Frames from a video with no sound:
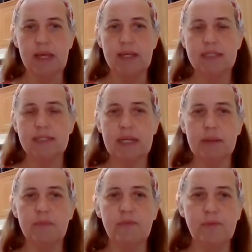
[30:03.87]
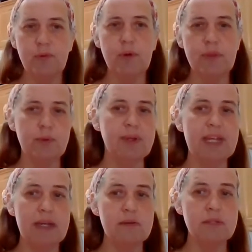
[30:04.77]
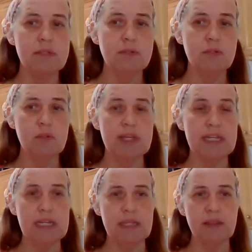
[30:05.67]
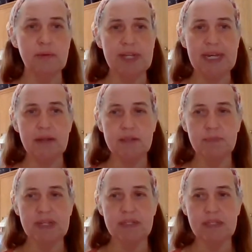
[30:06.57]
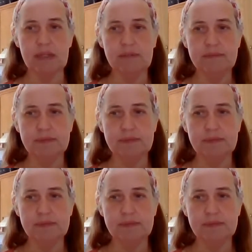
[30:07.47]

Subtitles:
setup for the greenhouse so I can heat the greenhouse by itself.